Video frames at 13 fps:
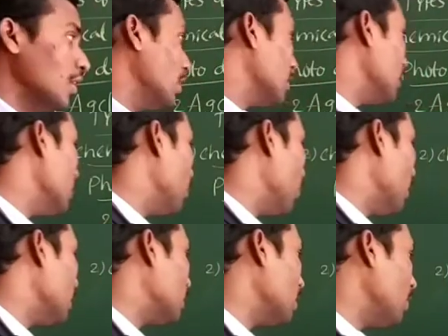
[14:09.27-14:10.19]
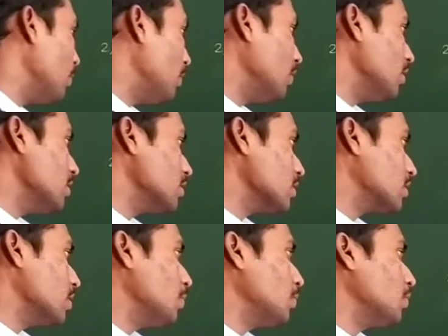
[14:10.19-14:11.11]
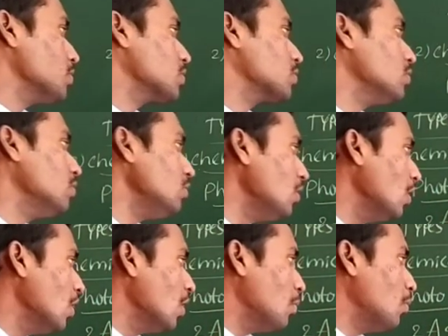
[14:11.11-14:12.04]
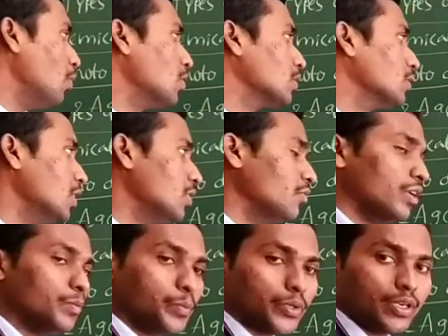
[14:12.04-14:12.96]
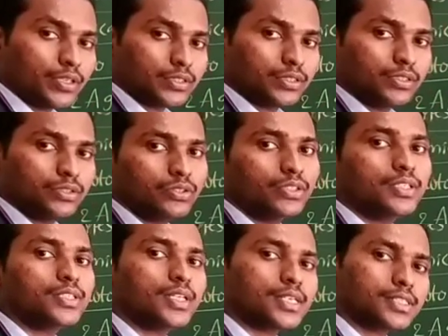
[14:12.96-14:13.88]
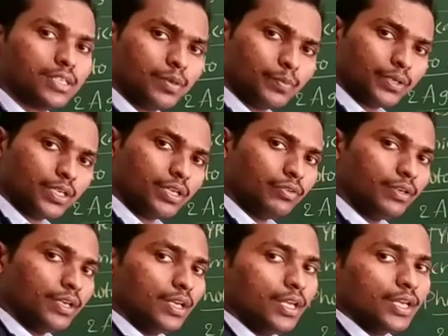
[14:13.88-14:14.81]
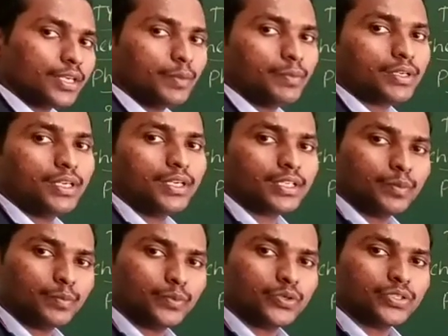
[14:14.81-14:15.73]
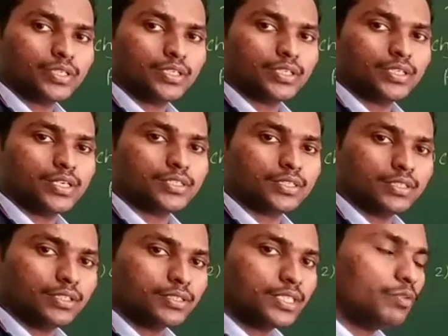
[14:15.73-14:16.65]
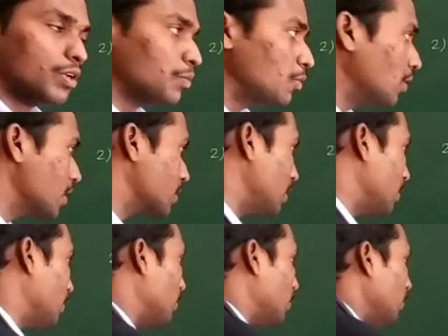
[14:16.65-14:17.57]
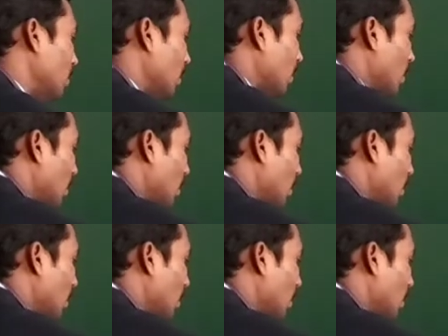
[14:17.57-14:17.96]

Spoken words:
Here one compound is decomposed to more than one product. So it is an example of chemical decomposition reaction. See one more example.